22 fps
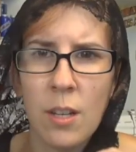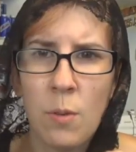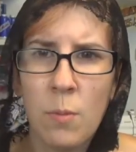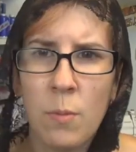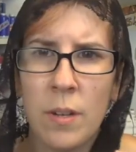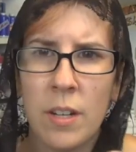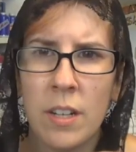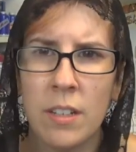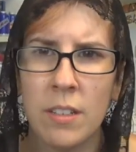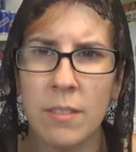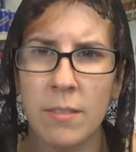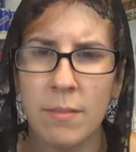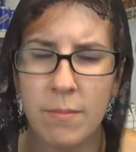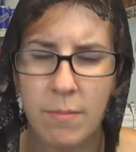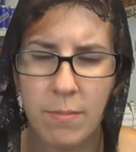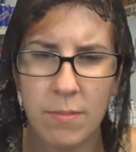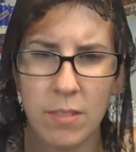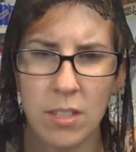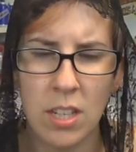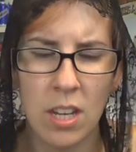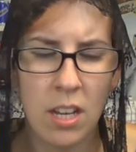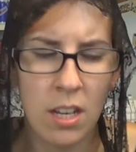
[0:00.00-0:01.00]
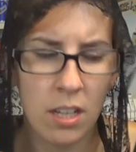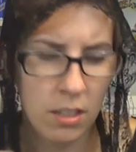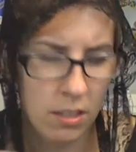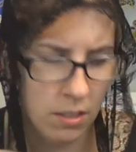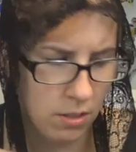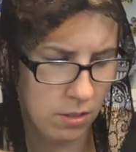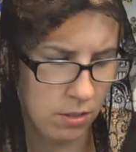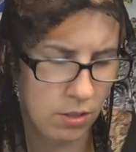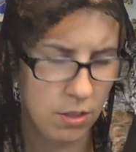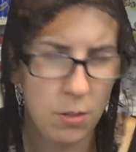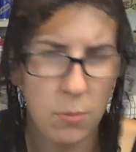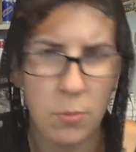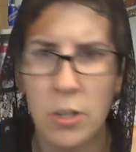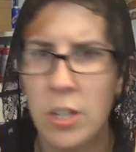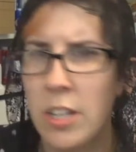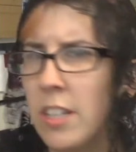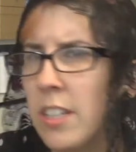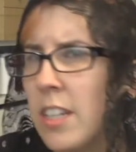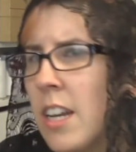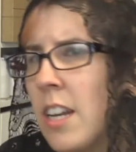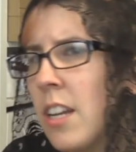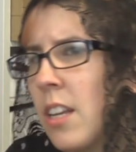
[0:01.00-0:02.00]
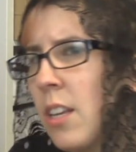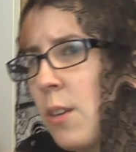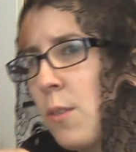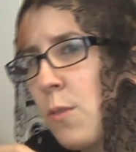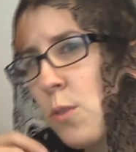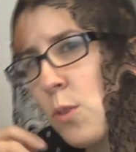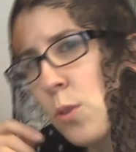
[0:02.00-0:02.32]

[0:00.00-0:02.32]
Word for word: like a weird nun or someone attending a